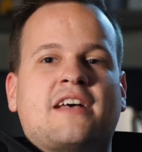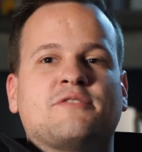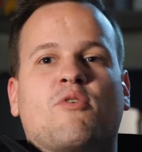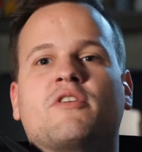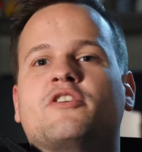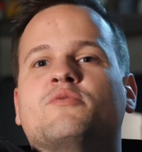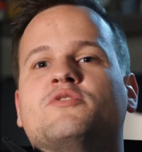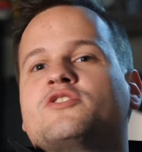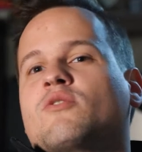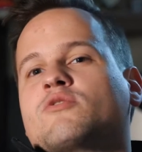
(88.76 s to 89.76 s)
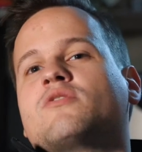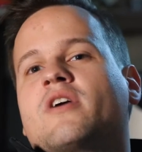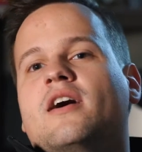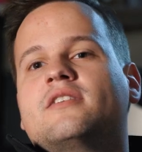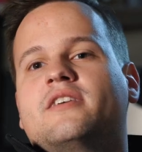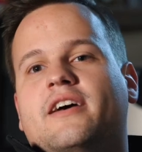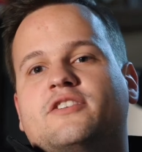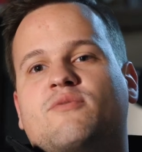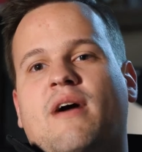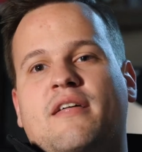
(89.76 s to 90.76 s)
has more to do with social
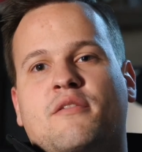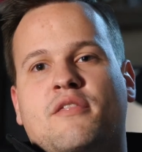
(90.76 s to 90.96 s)
context rather